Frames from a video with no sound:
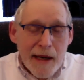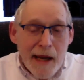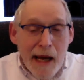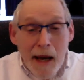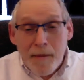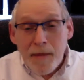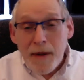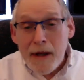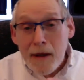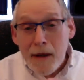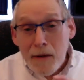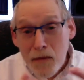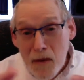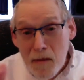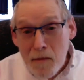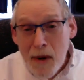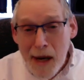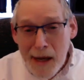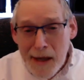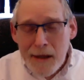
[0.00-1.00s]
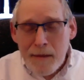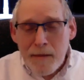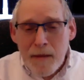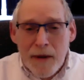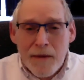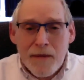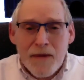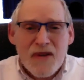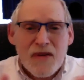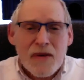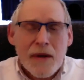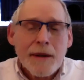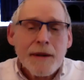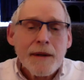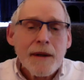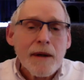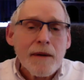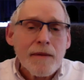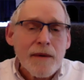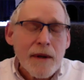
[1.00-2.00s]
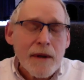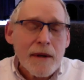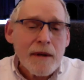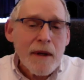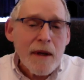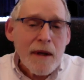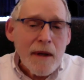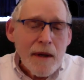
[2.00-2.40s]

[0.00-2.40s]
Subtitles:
happening and reminding me of this idea that,